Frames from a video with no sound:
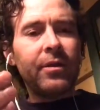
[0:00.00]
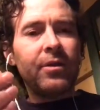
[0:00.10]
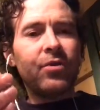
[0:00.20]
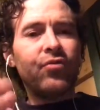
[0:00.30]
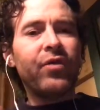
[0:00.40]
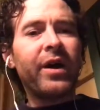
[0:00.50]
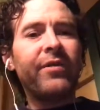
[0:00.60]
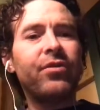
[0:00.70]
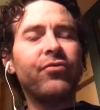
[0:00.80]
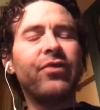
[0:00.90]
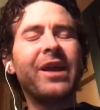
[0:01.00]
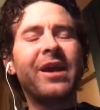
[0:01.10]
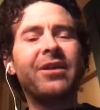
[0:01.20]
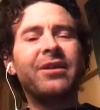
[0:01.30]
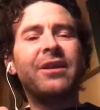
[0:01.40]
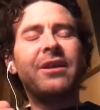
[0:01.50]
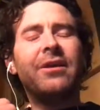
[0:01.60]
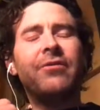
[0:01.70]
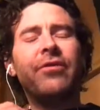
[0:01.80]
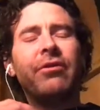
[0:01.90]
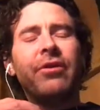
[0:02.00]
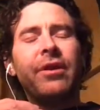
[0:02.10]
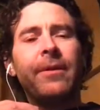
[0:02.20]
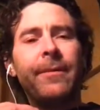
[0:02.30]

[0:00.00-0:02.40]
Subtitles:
derive their reality in a very